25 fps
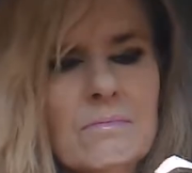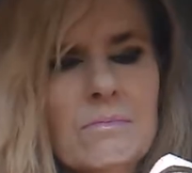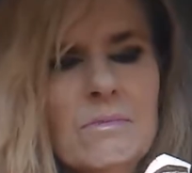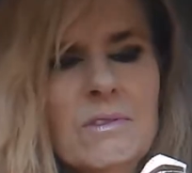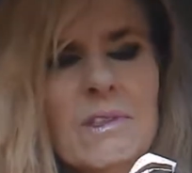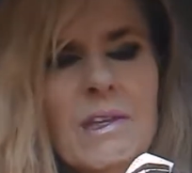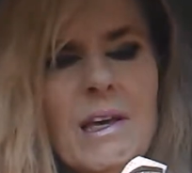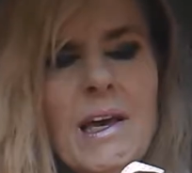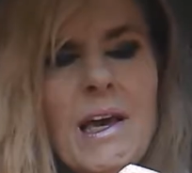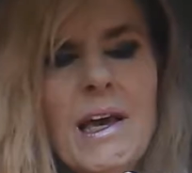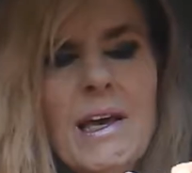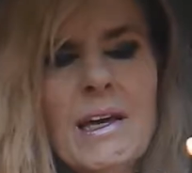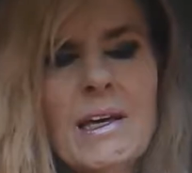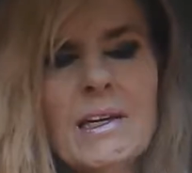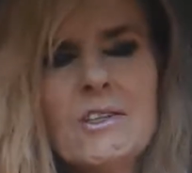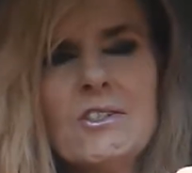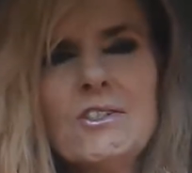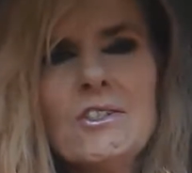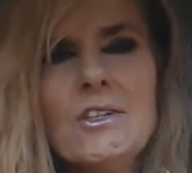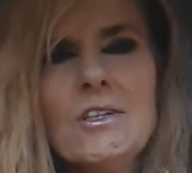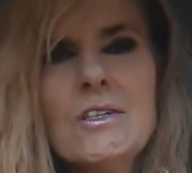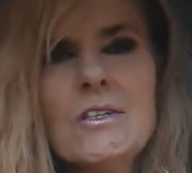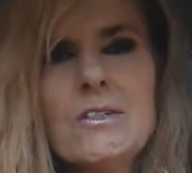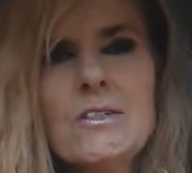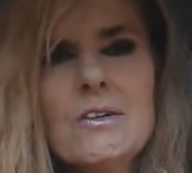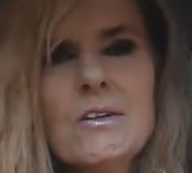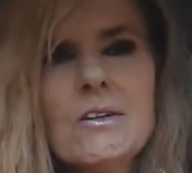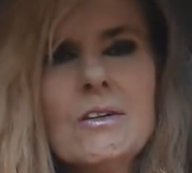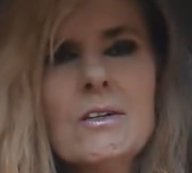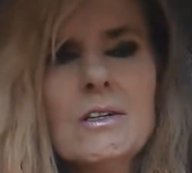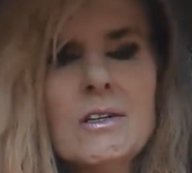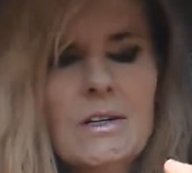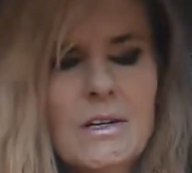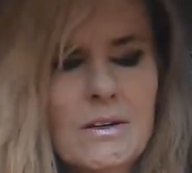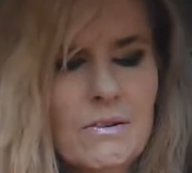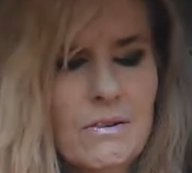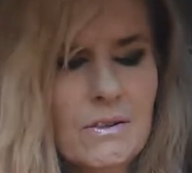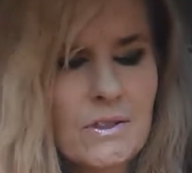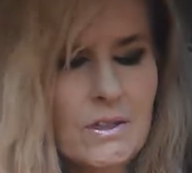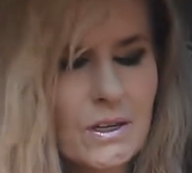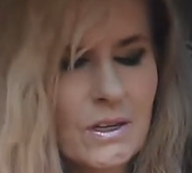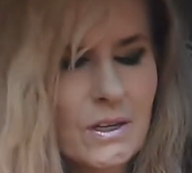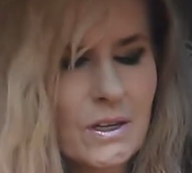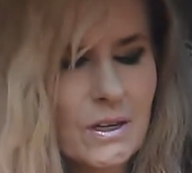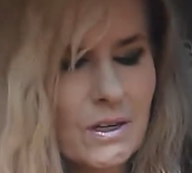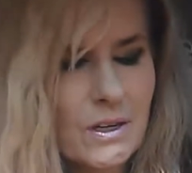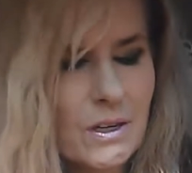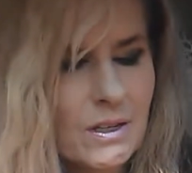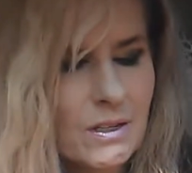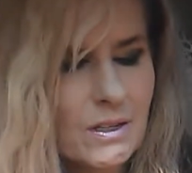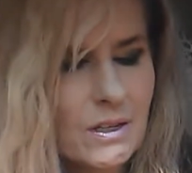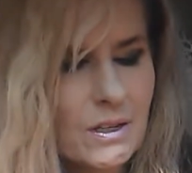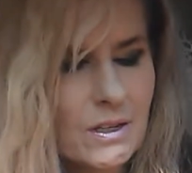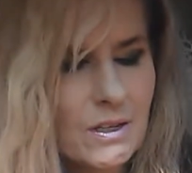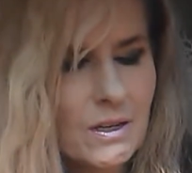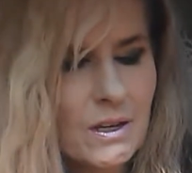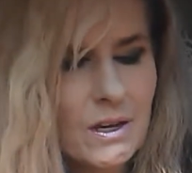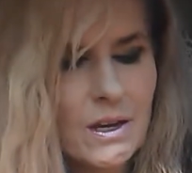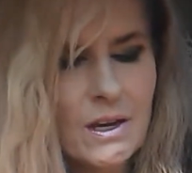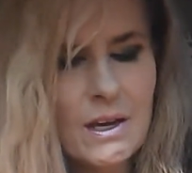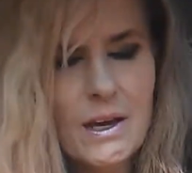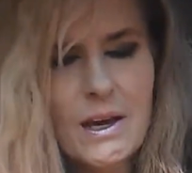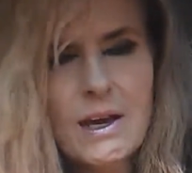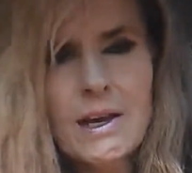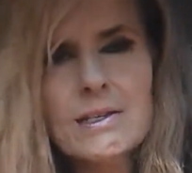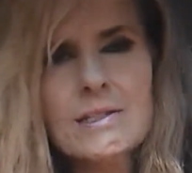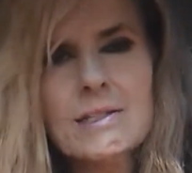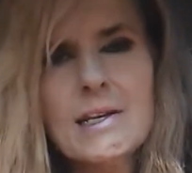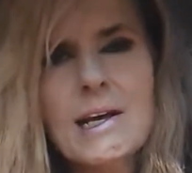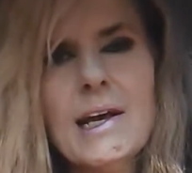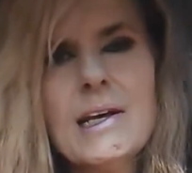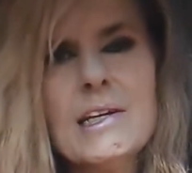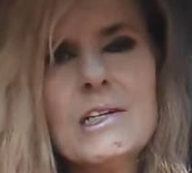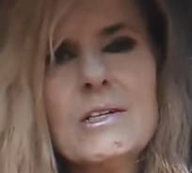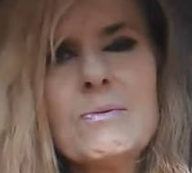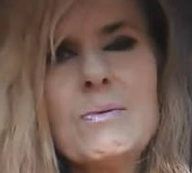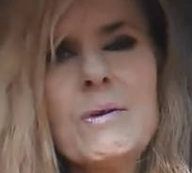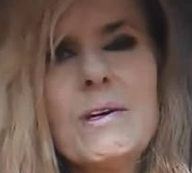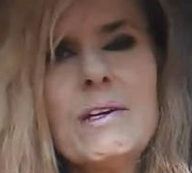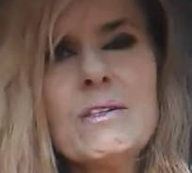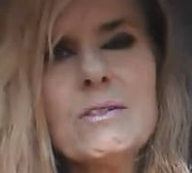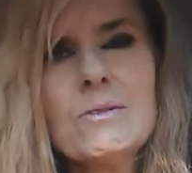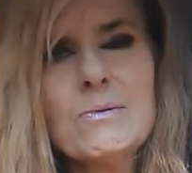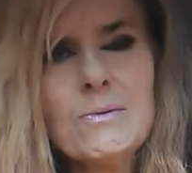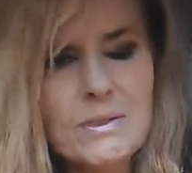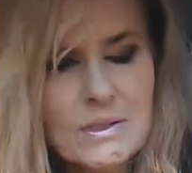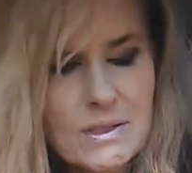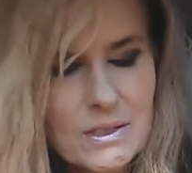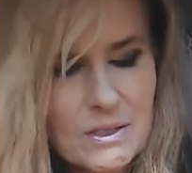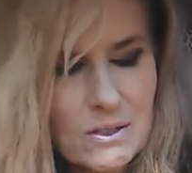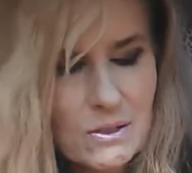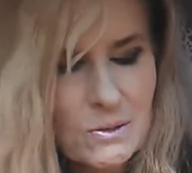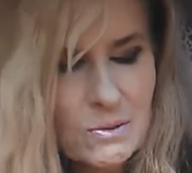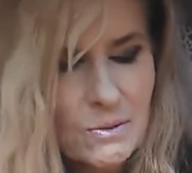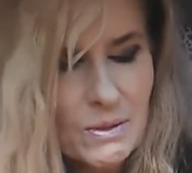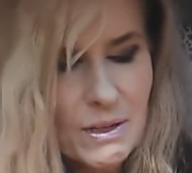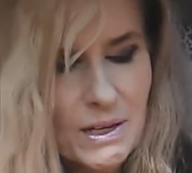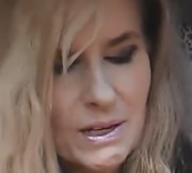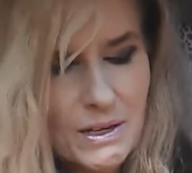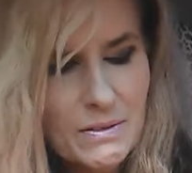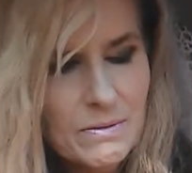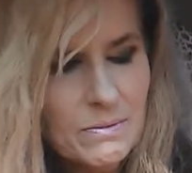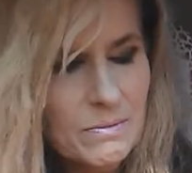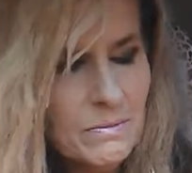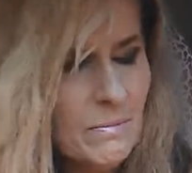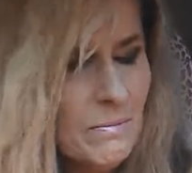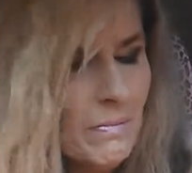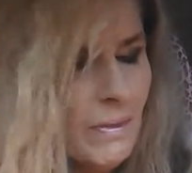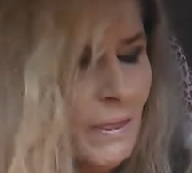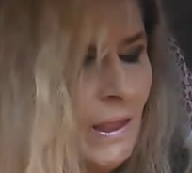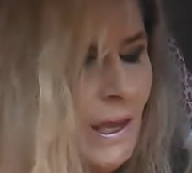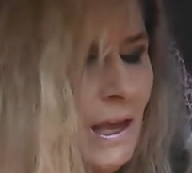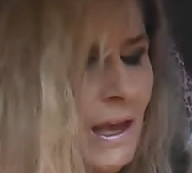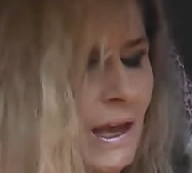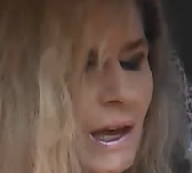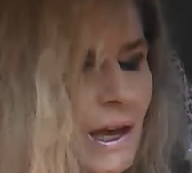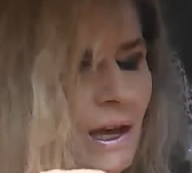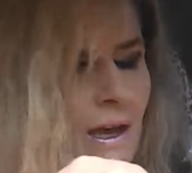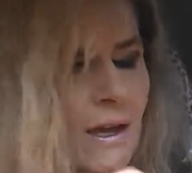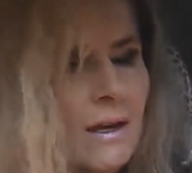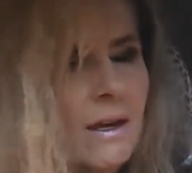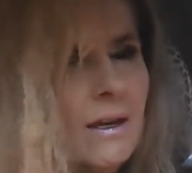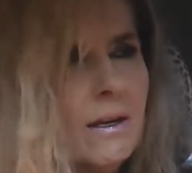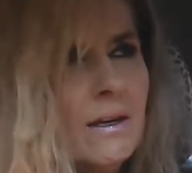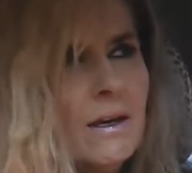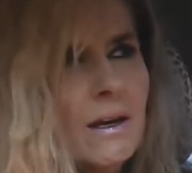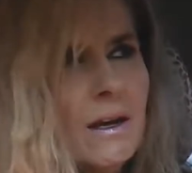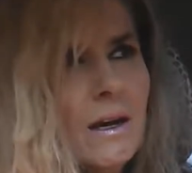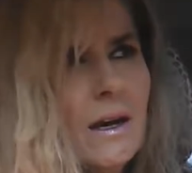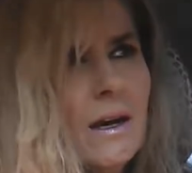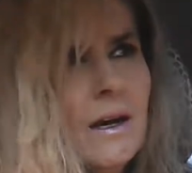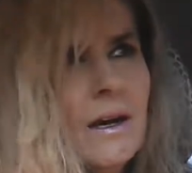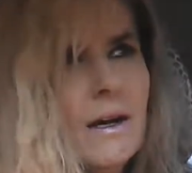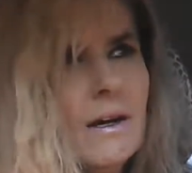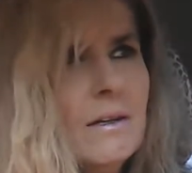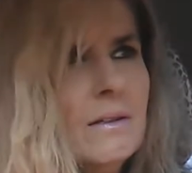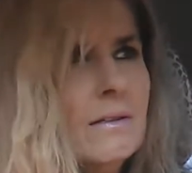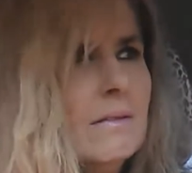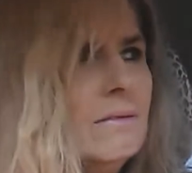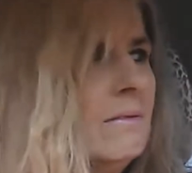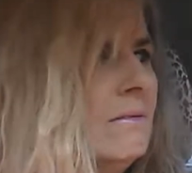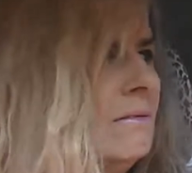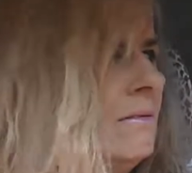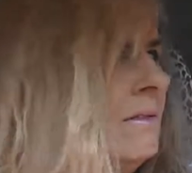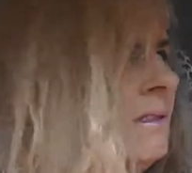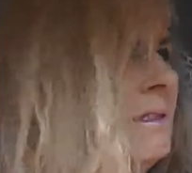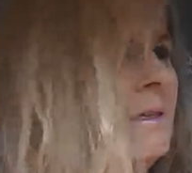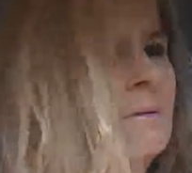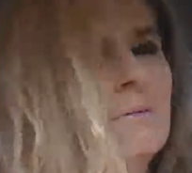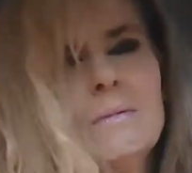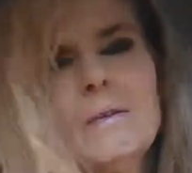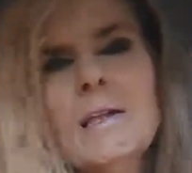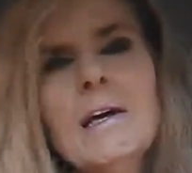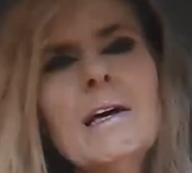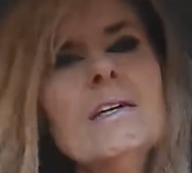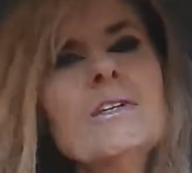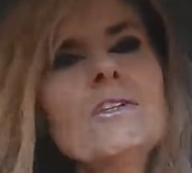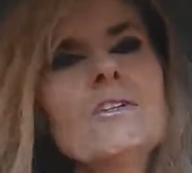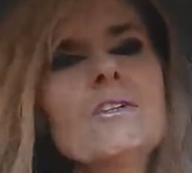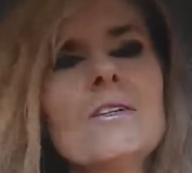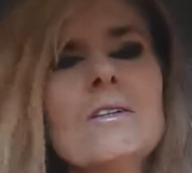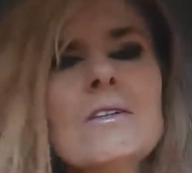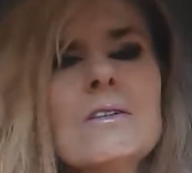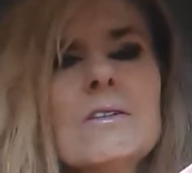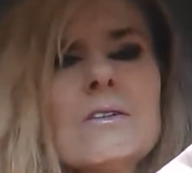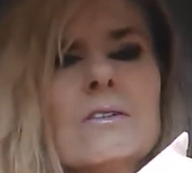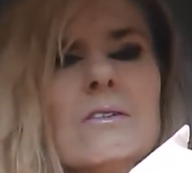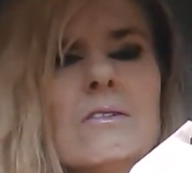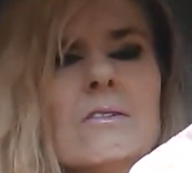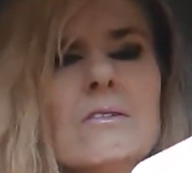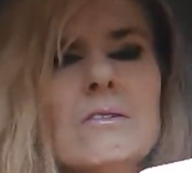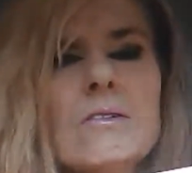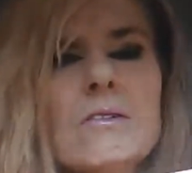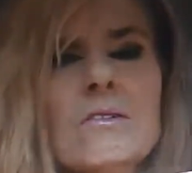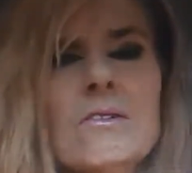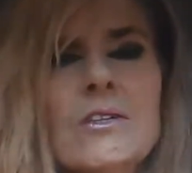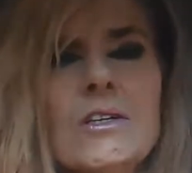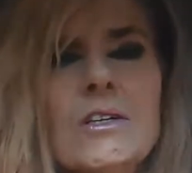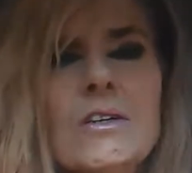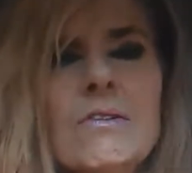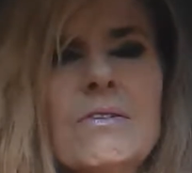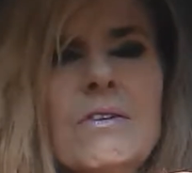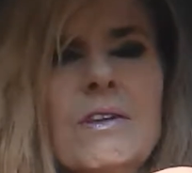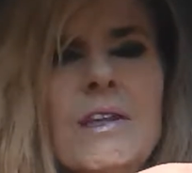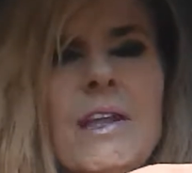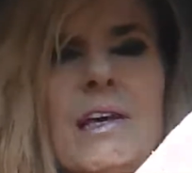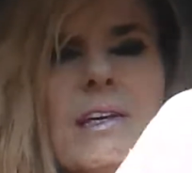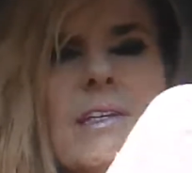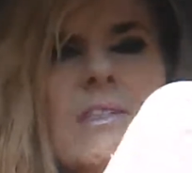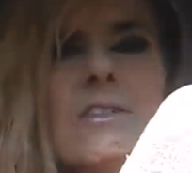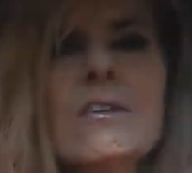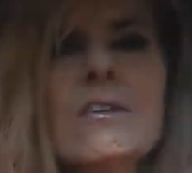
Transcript: with egg and cheese on it and everything. And I think it has hash browns with it or what. And I got some Luscious Chick-fil-A